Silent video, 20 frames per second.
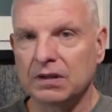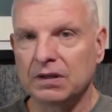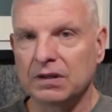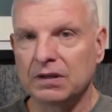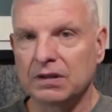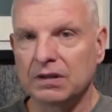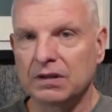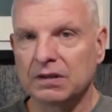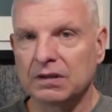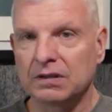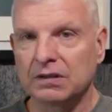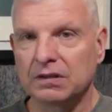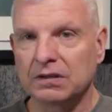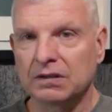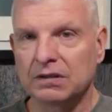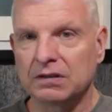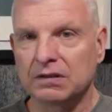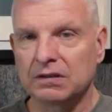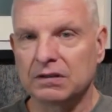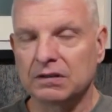
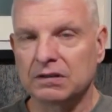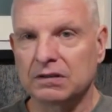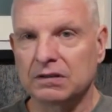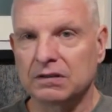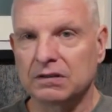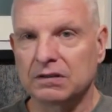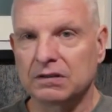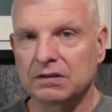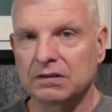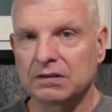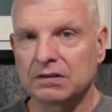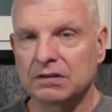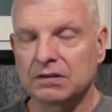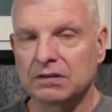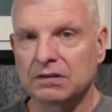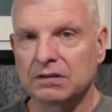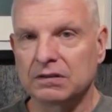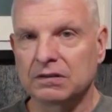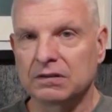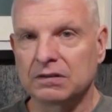
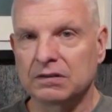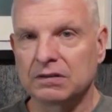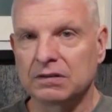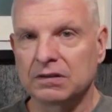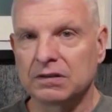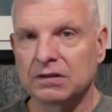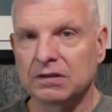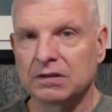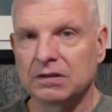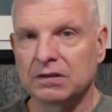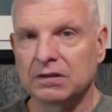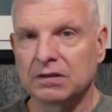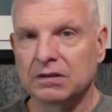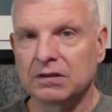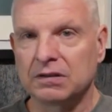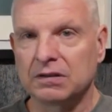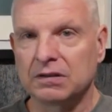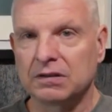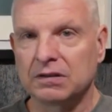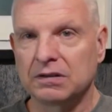
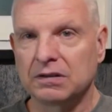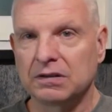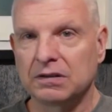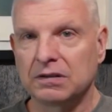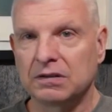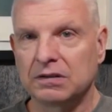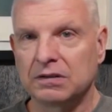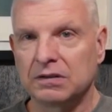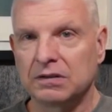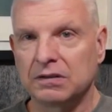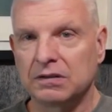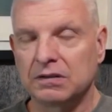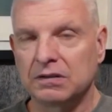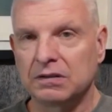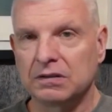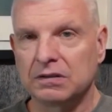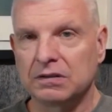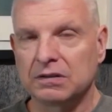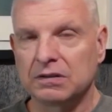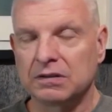
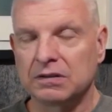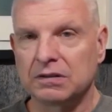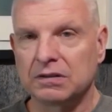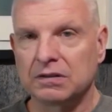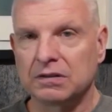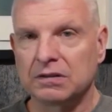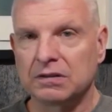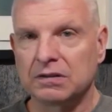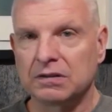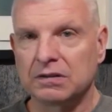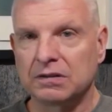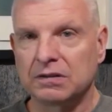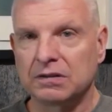[no speech]